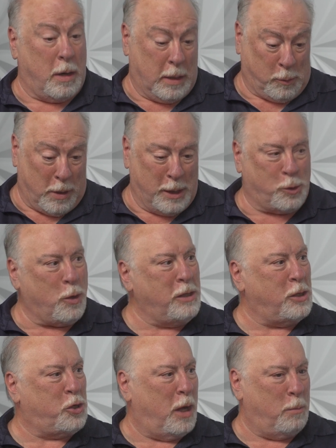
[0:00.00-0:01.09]
that's why I joined
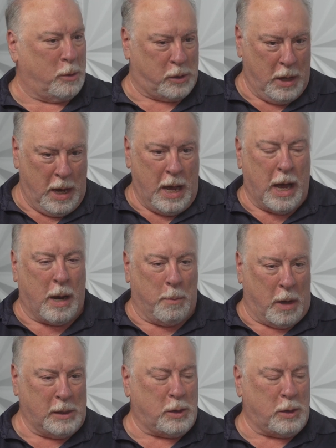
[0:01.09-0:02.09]
the chambers, and I'm on